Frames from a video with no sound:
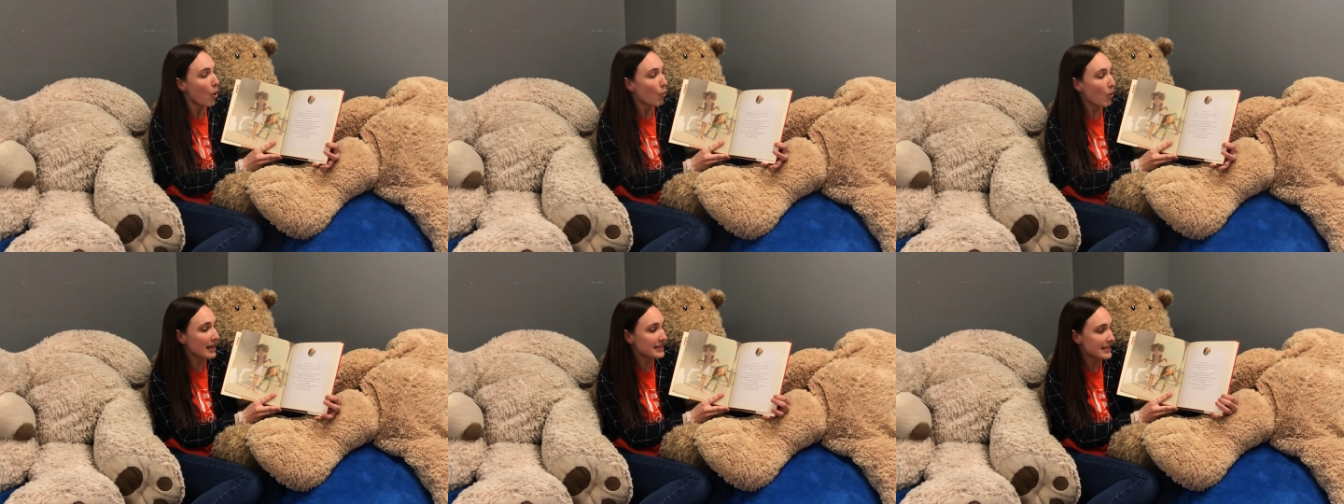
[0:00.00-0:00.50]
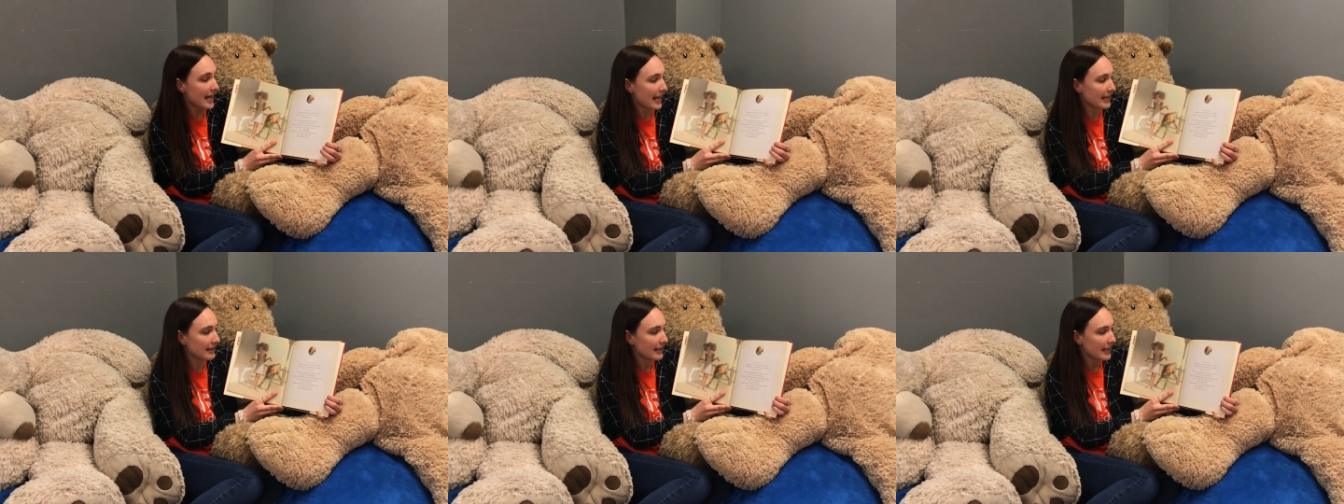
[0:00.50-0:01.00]
One
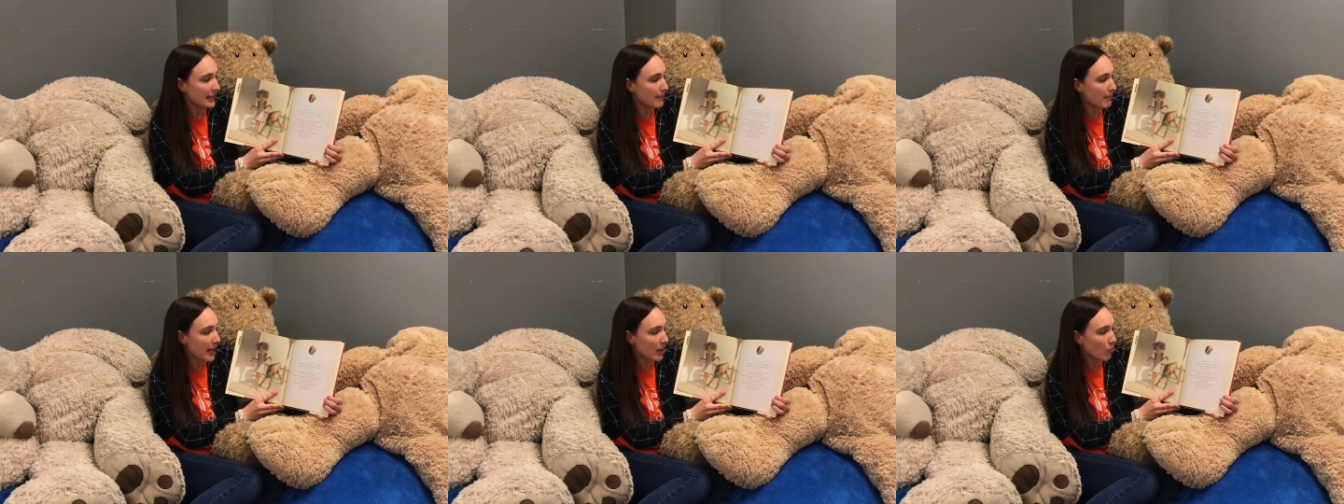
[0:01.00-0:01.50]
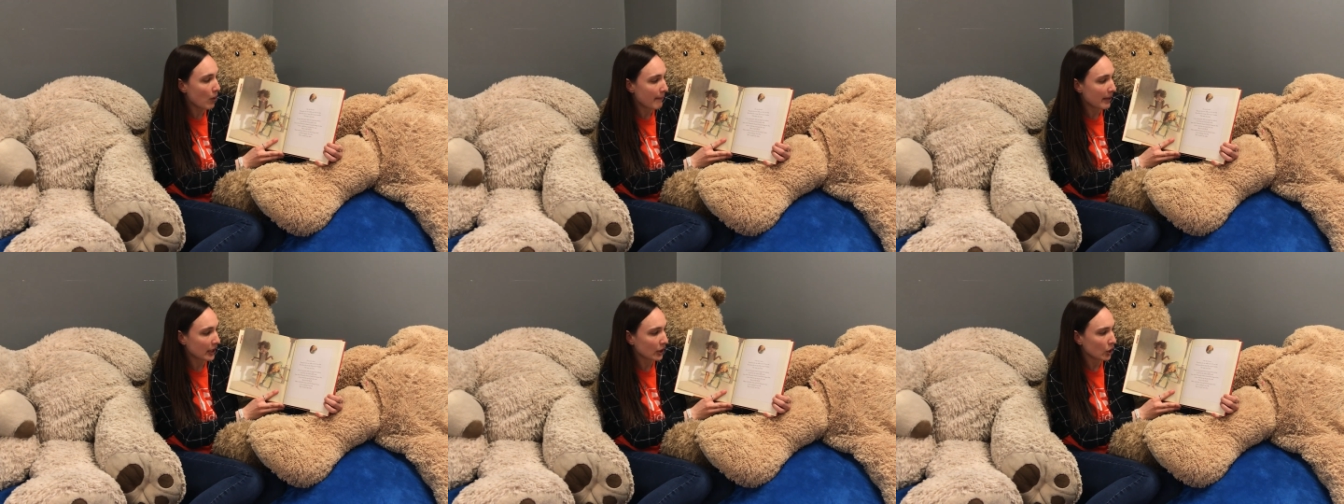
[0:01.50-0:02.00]
day, he met a
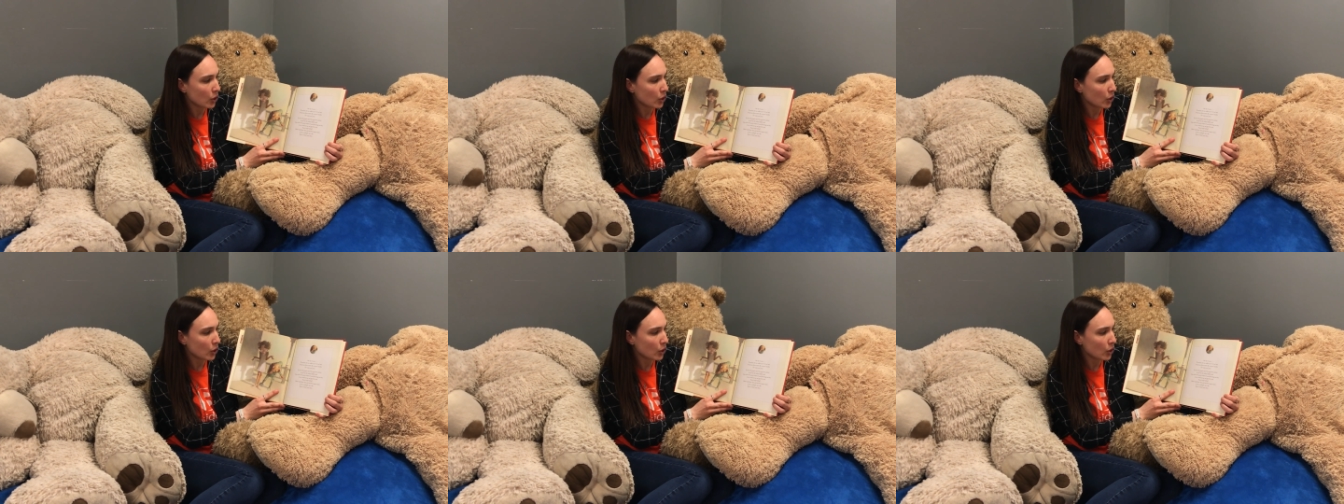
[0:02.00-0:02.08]
Wemmick